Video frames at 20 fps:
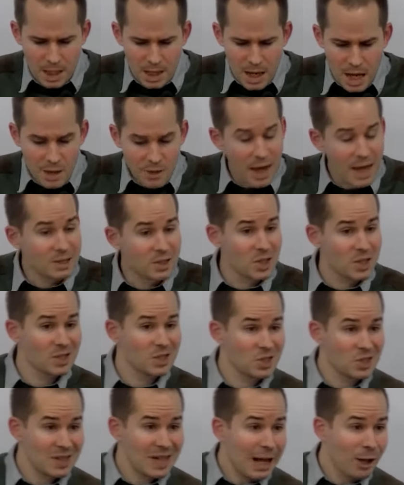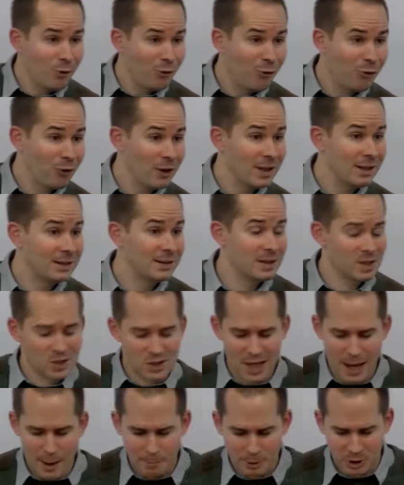There's
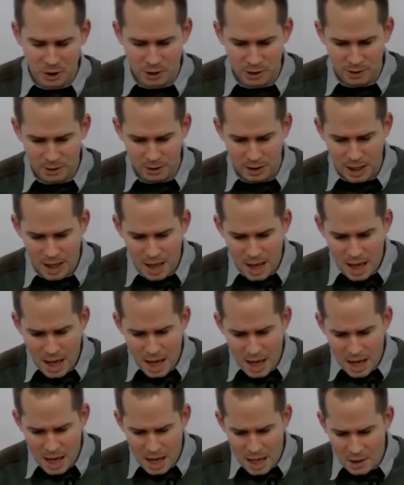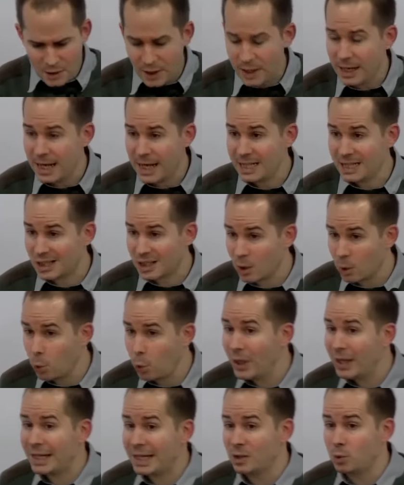self-deception, that his
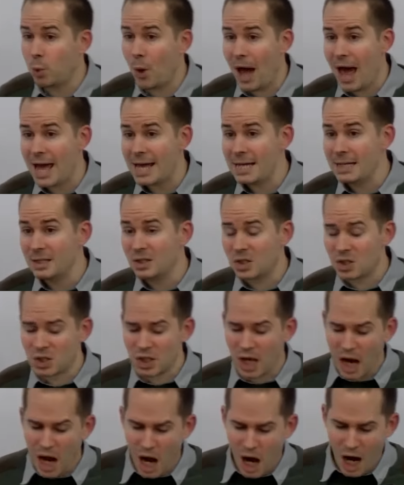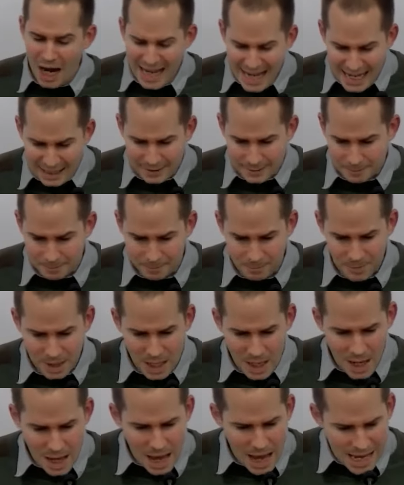wicked ways are hidden.
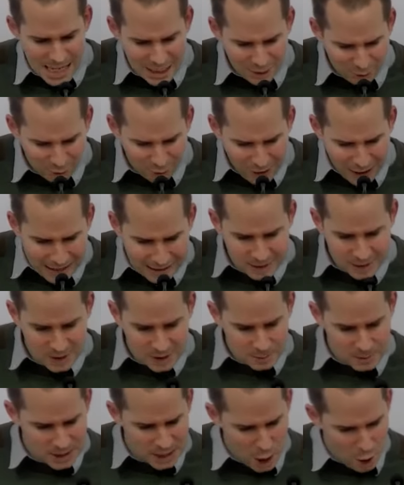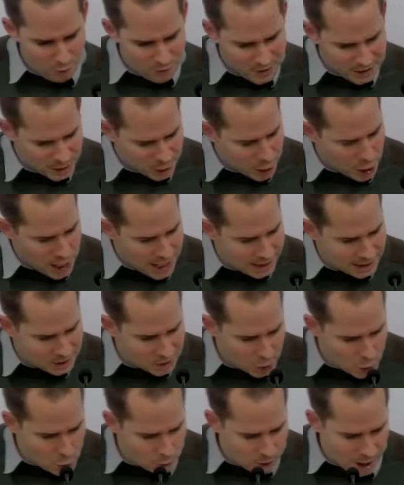He flatters himself in his
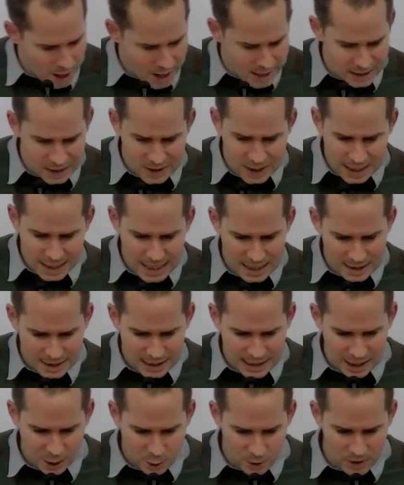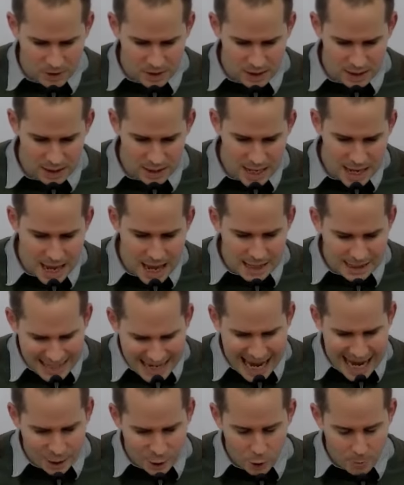own eyes that his iniquity
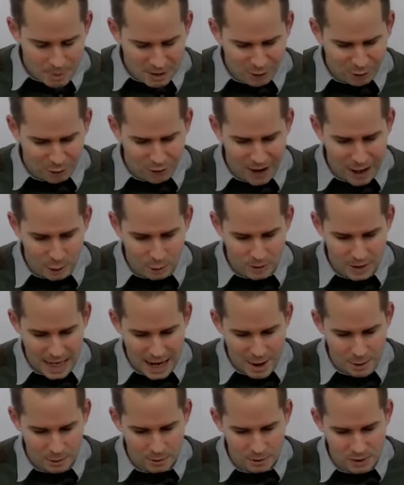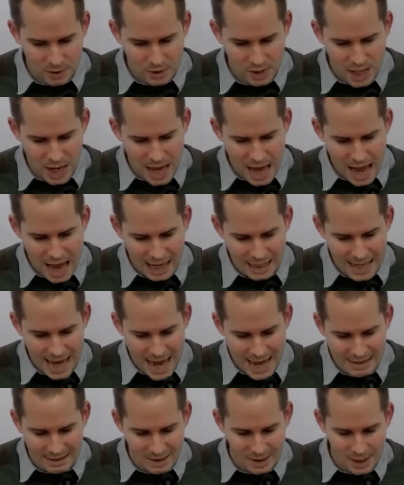cannot be found out and
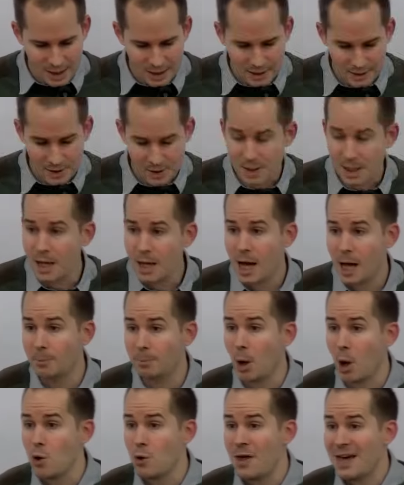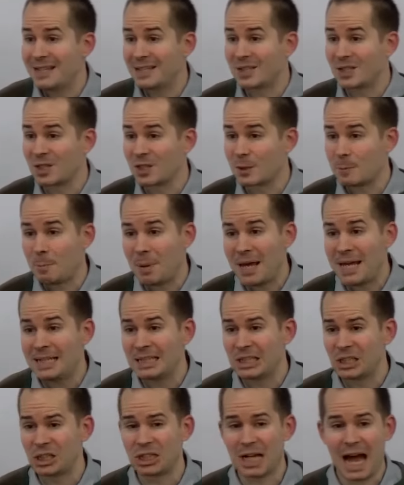hated, and both his
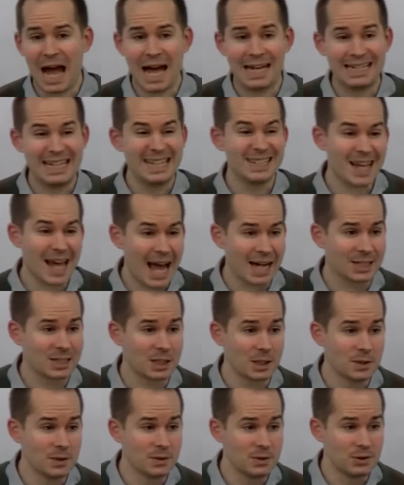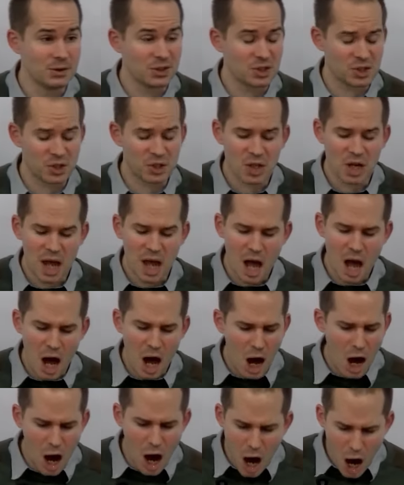speech and his actions
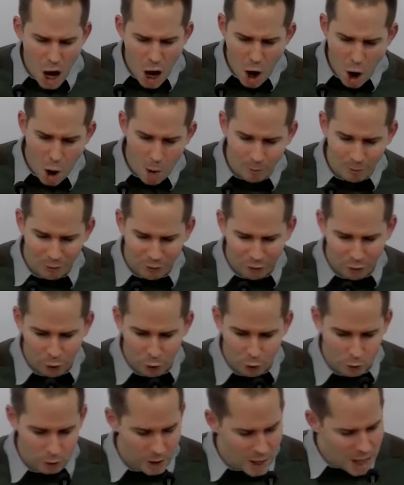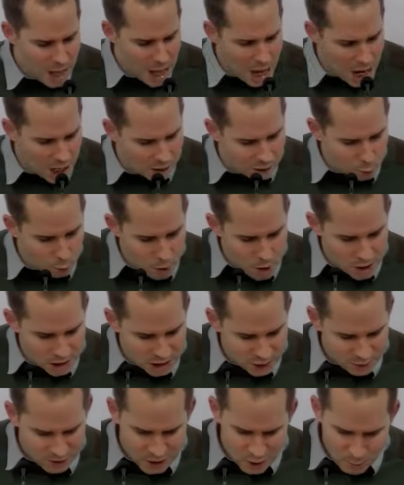are harmful. The
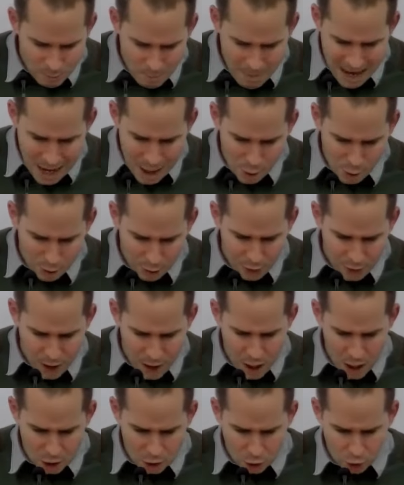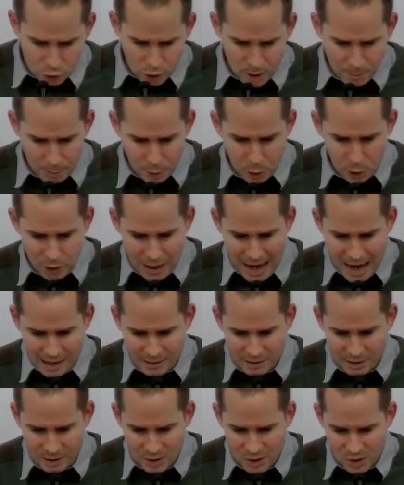words of his mouth are trouble
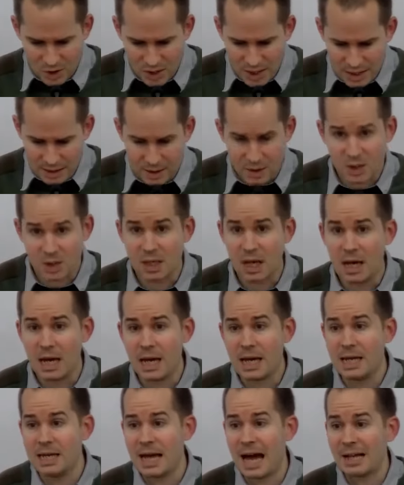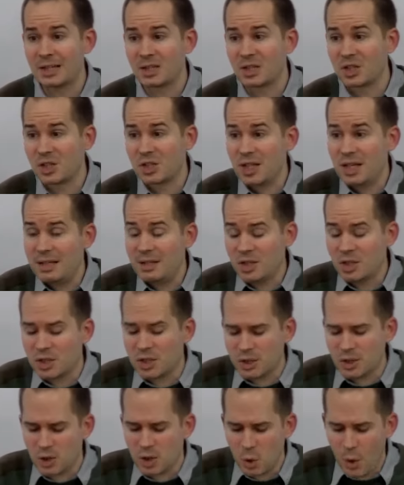and deceit. He has
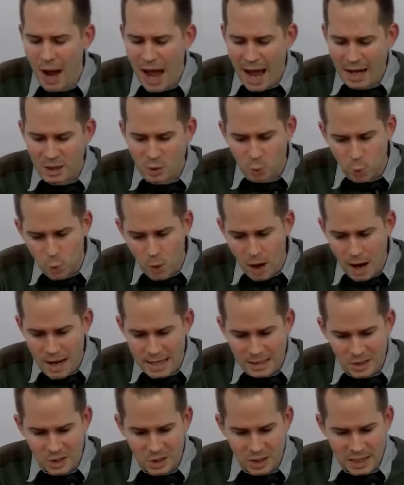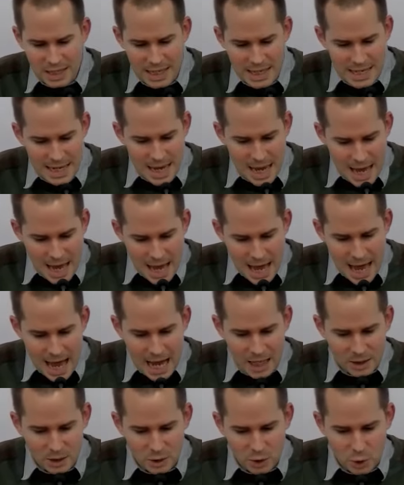ceased to act wisely
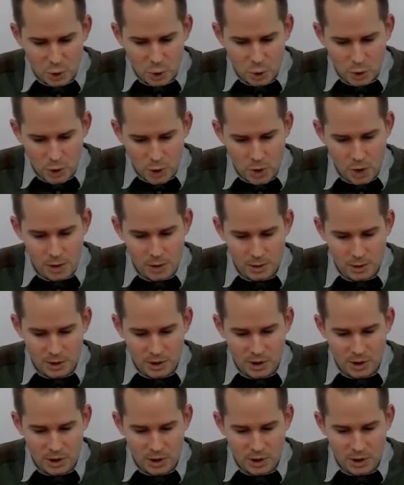and do good,